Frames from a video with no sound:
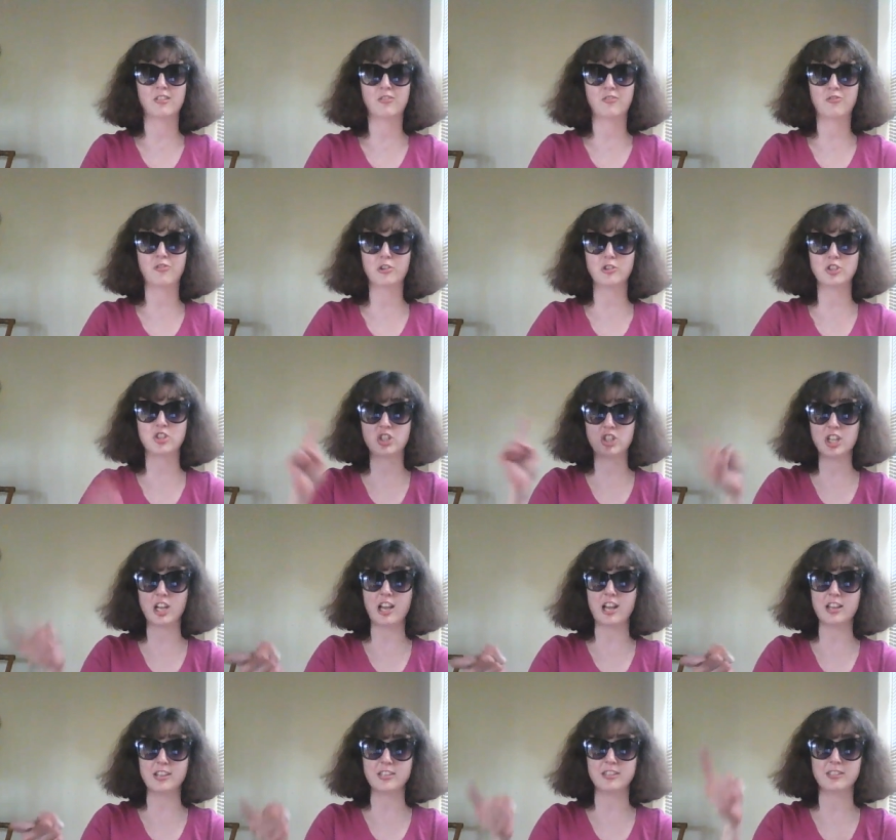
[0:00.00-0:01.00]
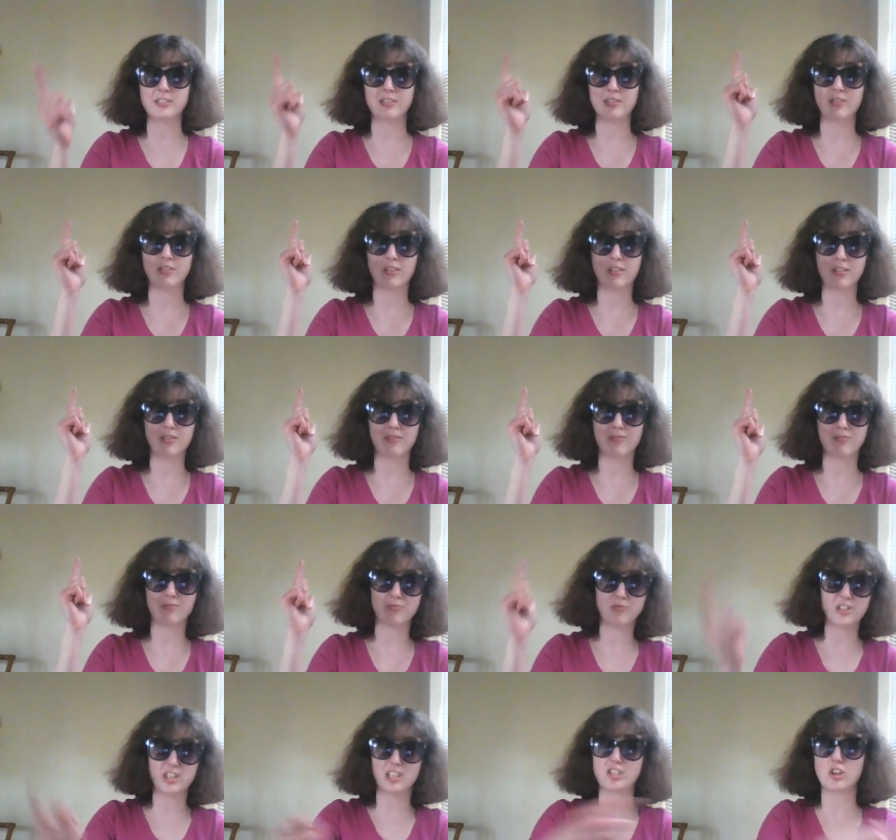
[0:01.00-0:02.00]
for just
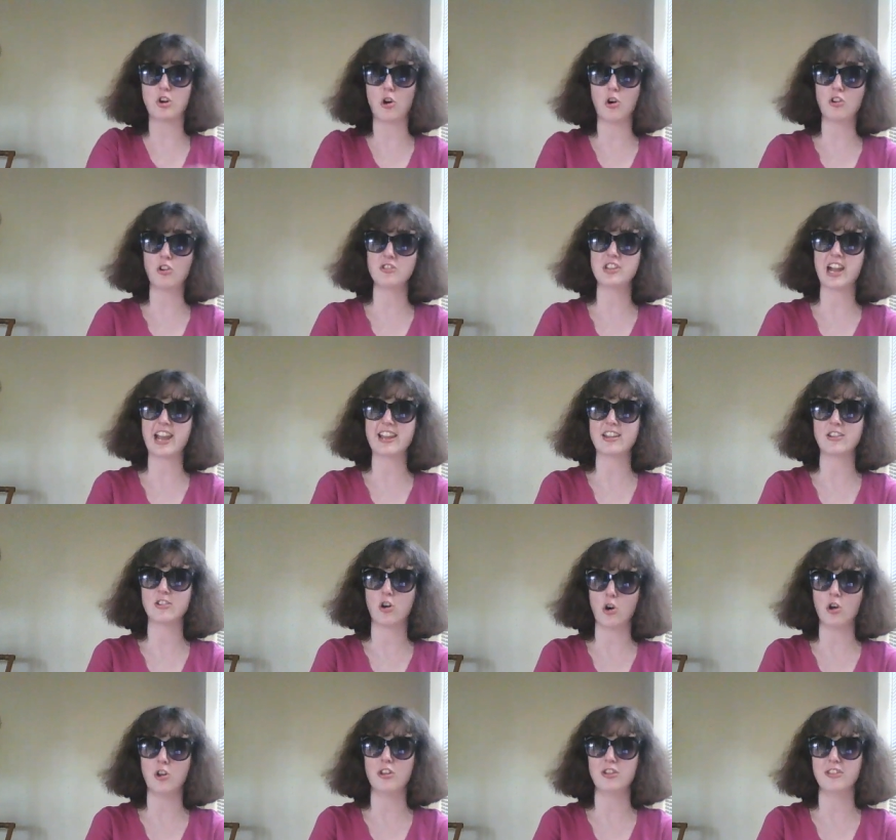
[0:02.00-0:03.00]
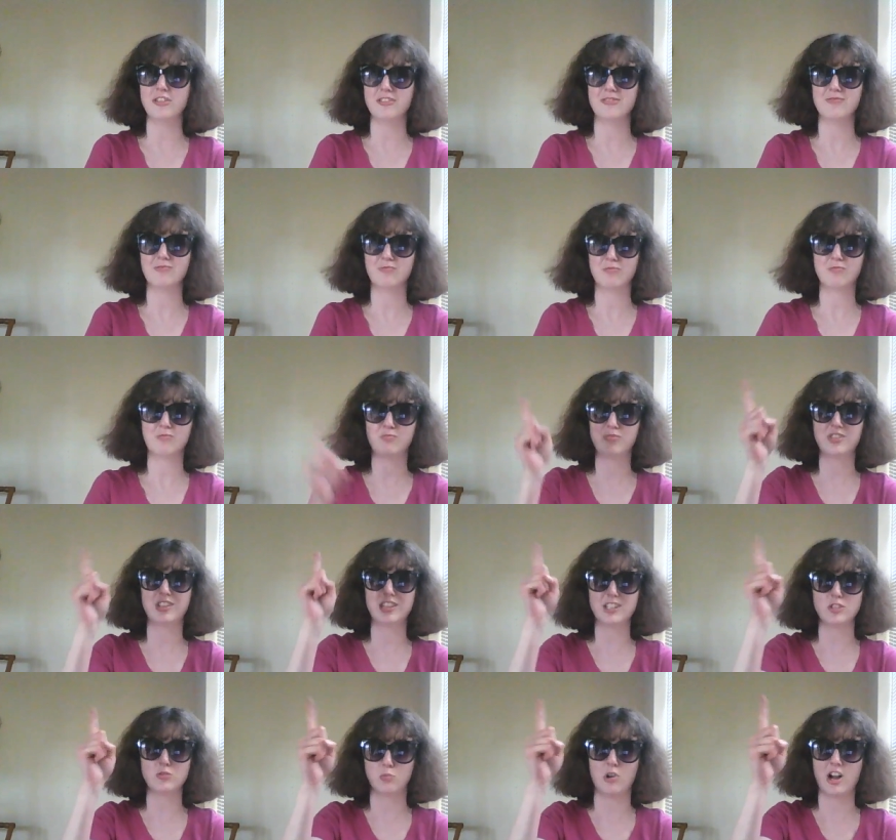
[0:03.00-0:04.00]
this whole night and whole
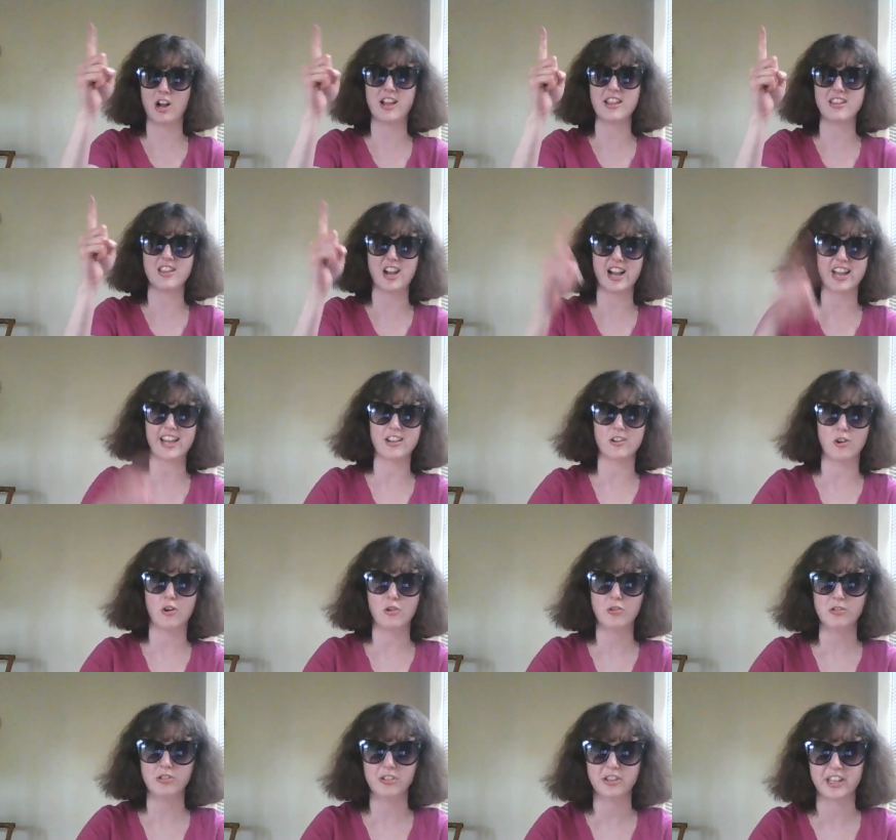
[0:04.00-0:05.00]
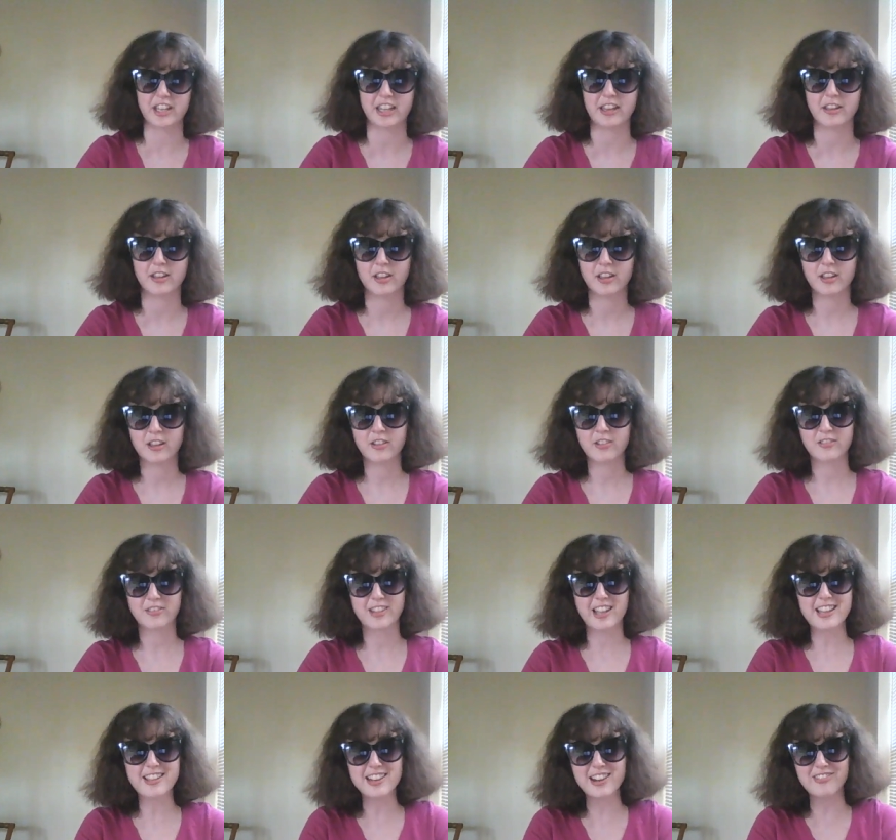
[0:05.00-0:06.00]
this one night only.
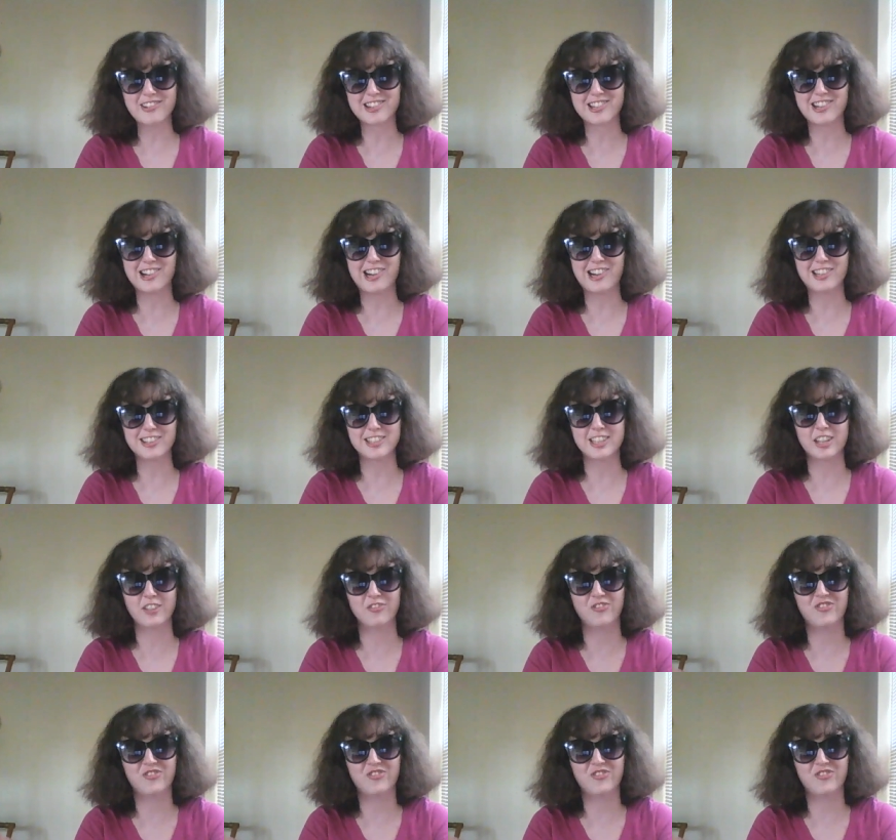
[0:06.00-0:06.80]
They never called him